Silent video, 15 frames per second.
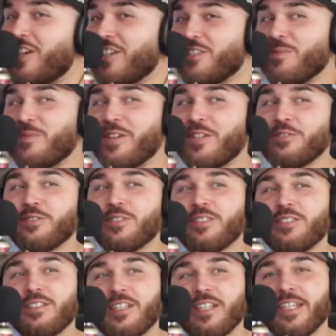a
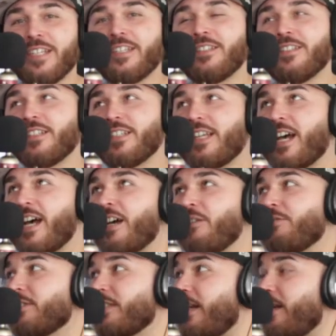documentary and the guy
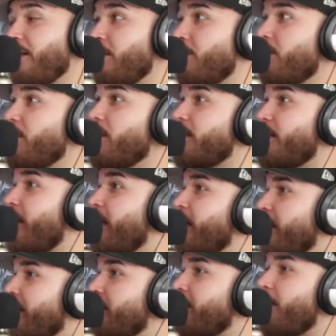was like literally
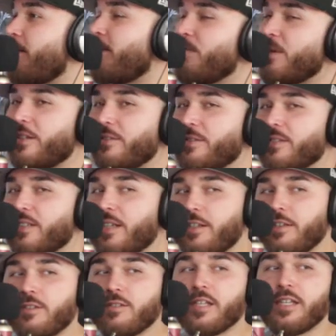saying in the documentary, he's like,
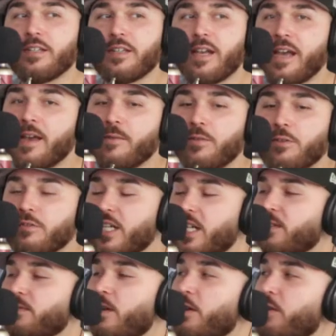"Yo, like I have all you
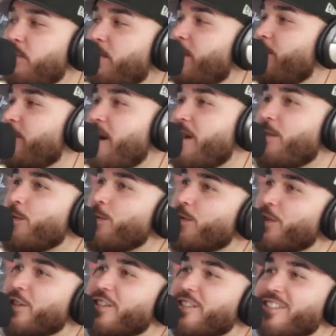guys following me around
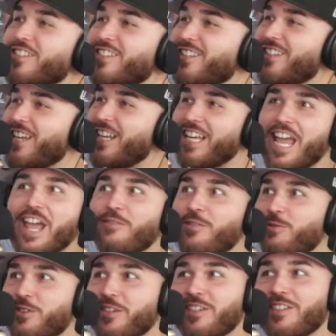everywhere, like
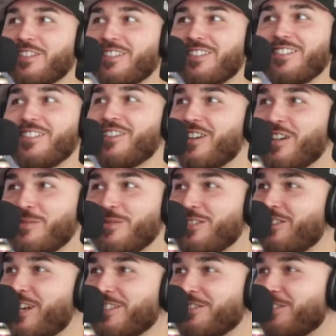everywhere. You know what I
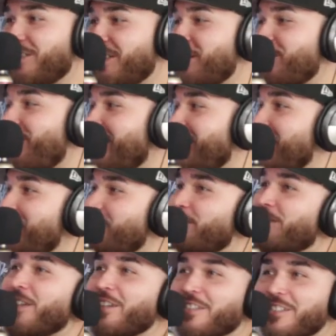mean? You guys are seeing my
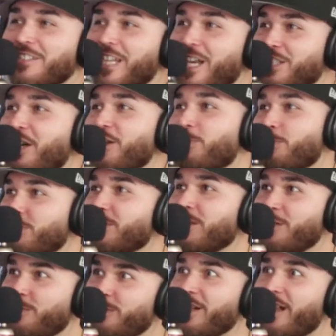life. That's how you're supposed
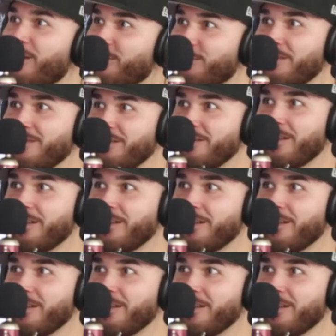to live your life."